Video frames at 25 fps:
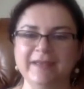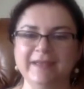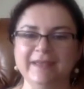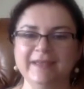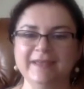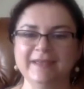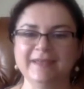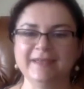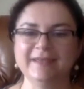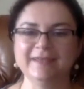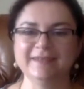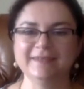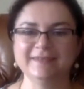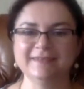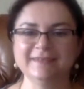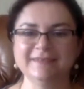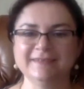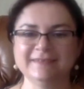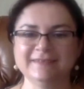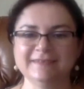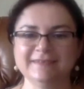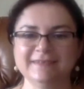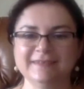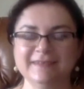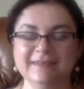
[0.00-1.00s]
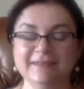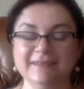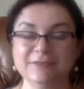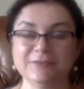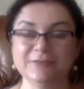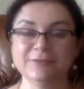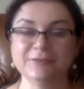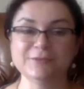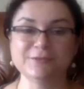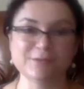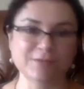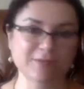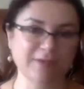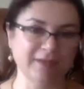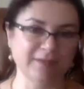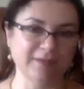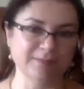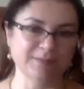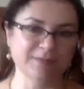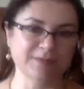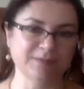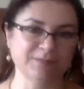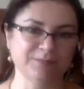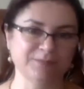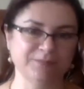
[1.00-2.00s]
and it also
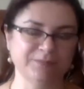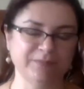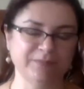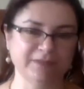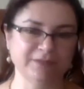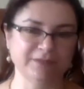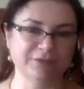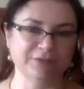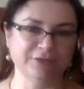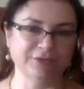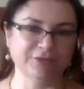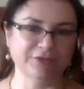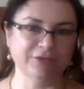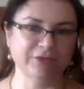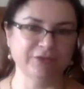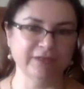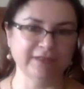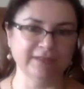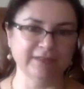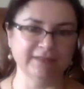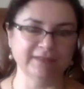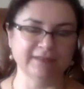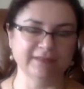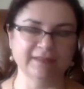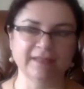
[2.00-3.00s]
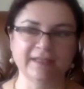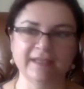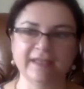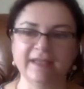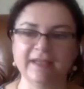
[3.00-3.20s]
helps build your credit.